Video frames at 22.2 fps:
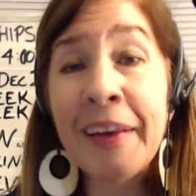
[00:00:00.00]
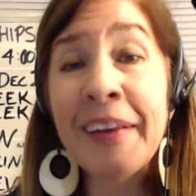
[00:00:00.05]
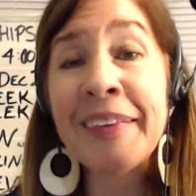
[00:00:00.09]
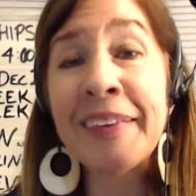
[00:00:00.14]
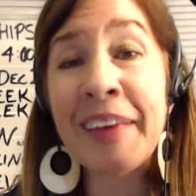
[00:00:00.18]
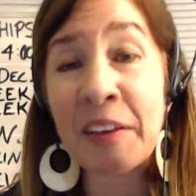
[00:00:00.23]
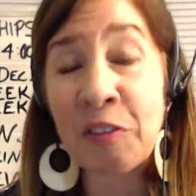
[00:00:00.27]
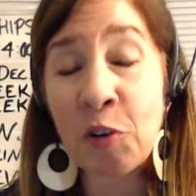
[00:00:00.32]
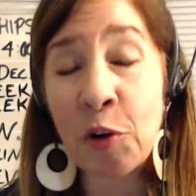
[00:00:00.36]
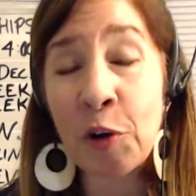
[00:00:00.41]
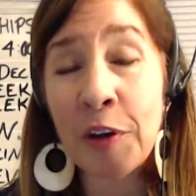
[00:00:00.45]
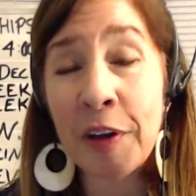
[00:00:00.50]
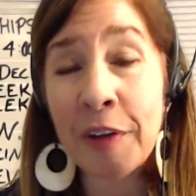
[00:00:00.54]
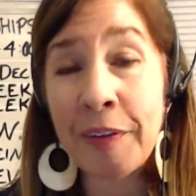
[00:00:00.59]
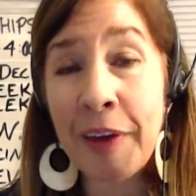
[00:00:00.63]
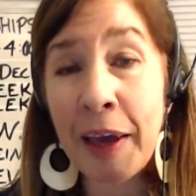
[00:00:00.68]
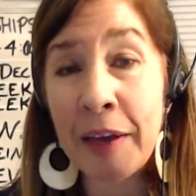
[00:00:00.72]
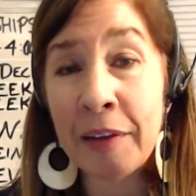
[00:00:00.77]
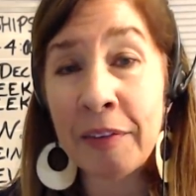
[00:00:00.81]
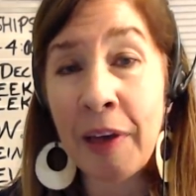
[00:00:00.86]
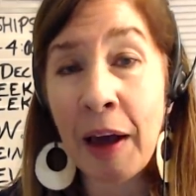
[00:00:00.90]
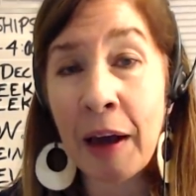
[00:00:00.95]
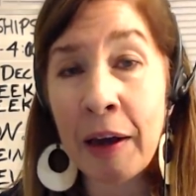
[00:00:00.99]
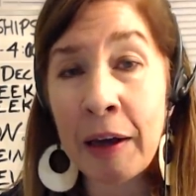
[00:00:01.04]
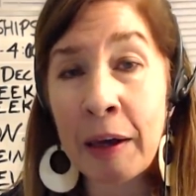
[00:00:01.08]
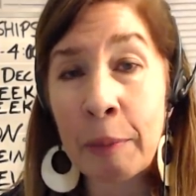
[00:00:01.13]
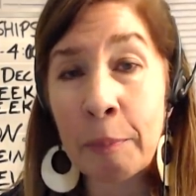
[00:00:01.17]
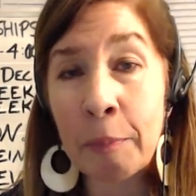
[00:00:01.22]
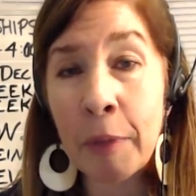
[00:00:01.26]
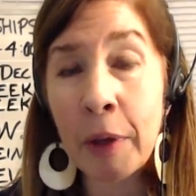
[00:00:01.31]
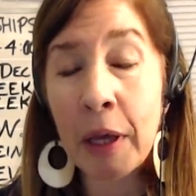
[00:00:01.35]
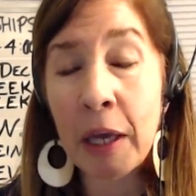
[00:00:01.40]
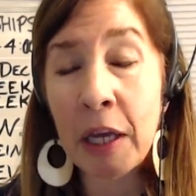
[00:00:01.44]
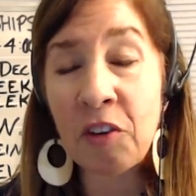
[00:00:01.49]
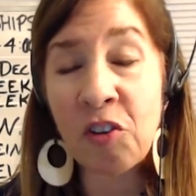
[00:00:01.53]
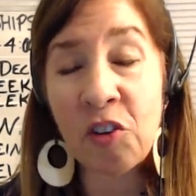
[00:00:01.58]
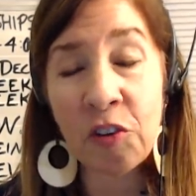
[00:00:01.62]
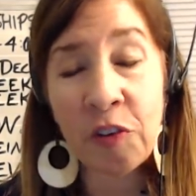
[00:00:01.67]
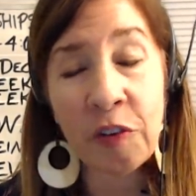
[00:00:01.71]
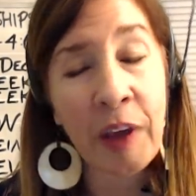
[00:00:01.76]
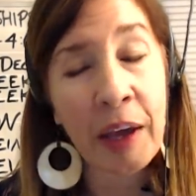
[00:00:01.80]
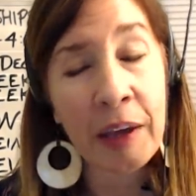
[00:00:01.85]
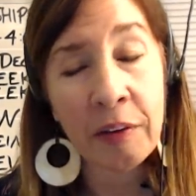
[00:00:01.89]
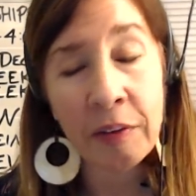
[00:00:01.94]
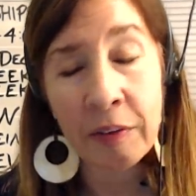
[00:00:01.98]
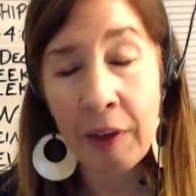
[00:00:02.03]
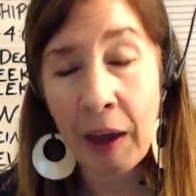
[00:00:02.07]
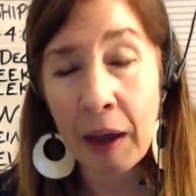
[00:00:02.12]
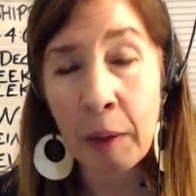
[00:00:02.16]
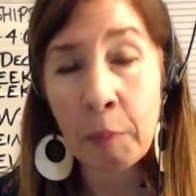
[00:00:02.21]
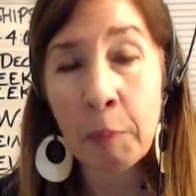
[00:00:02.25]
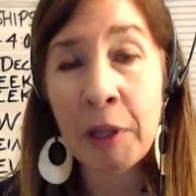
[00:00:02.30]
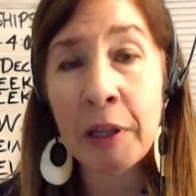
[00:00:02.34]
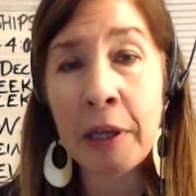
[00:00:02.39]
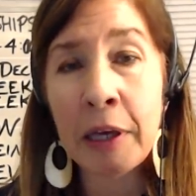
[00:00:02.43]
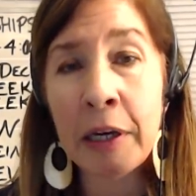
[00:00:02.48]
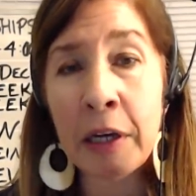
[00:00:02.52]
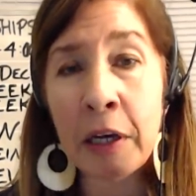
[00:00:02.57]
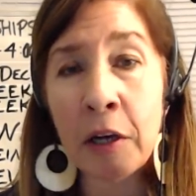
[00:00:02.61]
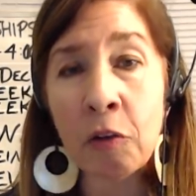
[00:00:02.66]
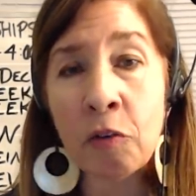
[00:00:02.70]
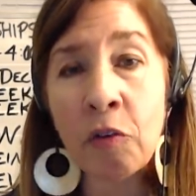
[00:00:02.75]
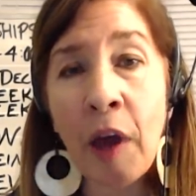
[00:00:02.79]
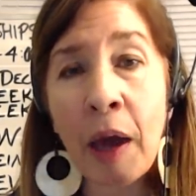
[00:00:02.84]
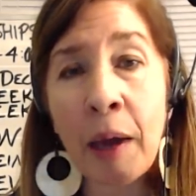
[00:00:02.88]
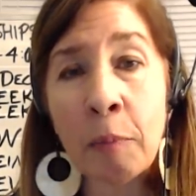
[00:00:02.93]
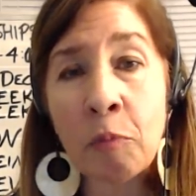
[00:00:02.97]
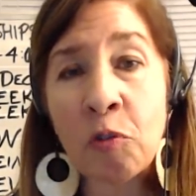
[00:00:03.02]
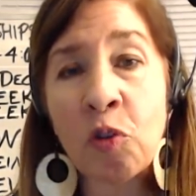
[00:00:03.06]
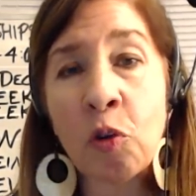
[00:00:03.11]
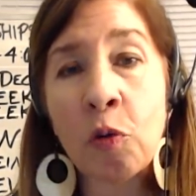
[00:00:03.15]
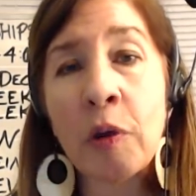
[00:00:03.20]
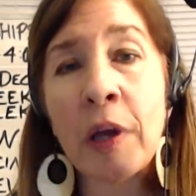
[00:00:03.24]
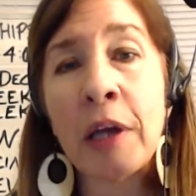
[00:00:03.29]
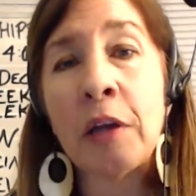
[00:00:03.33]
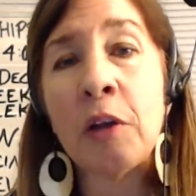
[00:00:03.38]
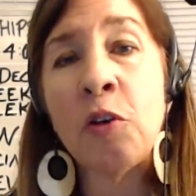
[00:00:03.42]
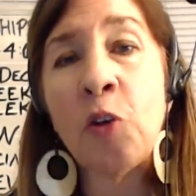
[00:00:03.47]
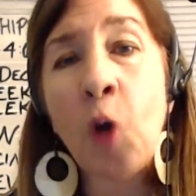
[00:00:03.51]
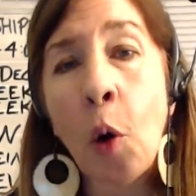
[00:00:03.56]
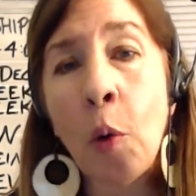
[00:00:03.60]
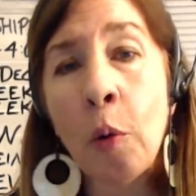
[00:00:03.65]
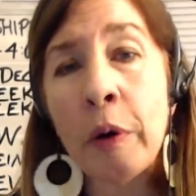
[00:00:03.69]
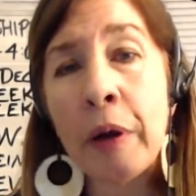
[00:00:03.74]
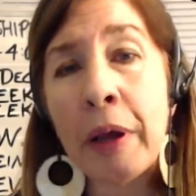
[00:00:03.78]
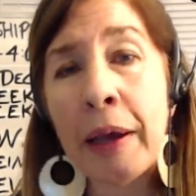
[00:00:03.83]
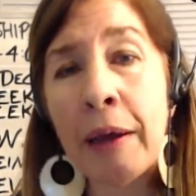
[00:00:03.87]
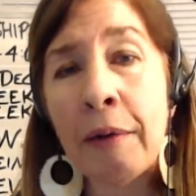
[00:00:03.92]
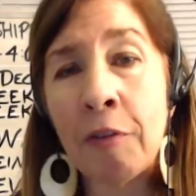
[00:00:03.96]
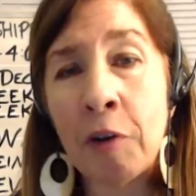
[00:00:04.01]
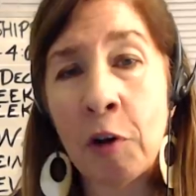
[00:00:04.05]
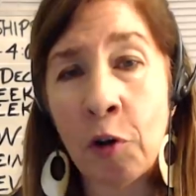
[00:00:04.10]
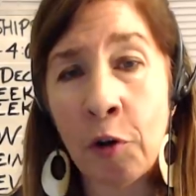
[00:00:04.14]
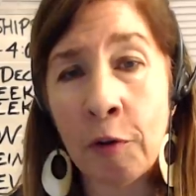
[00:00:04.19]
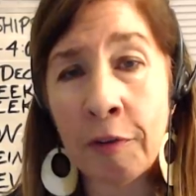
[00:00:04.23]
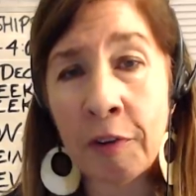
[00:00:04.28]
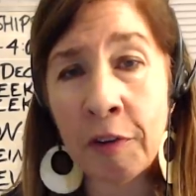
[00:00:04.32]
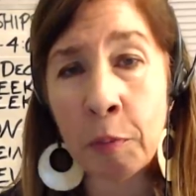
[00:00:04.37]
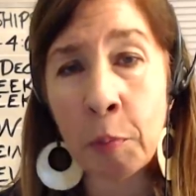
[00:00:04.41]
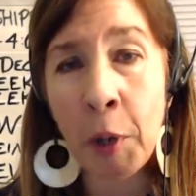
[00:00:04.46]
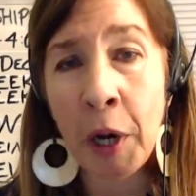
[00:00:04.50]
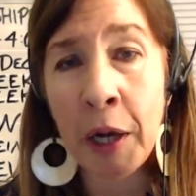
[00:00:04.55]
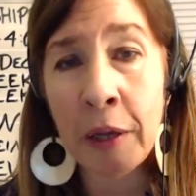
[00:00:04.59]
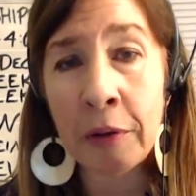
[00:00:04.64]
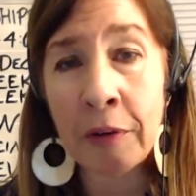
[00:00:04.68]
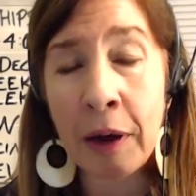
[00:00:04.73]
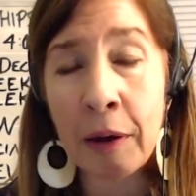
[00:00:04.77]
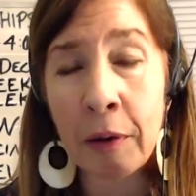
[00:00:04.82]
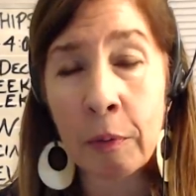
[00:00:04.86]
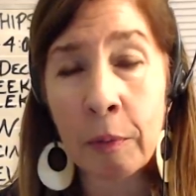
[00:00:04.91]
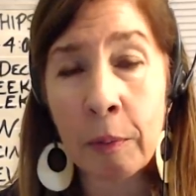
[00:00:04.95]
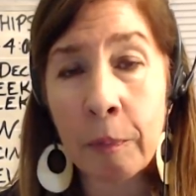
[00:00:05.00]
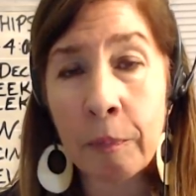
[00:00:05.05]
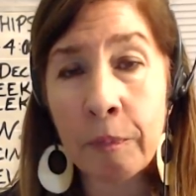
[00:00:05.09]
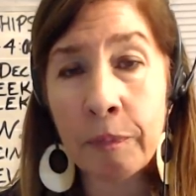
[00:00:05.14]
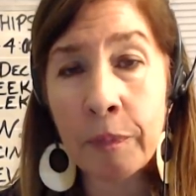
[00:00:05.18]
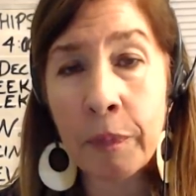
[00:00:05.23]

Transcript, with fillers: That's going to take time. It just takes time and linear time so that you don't have a nervous breakdown.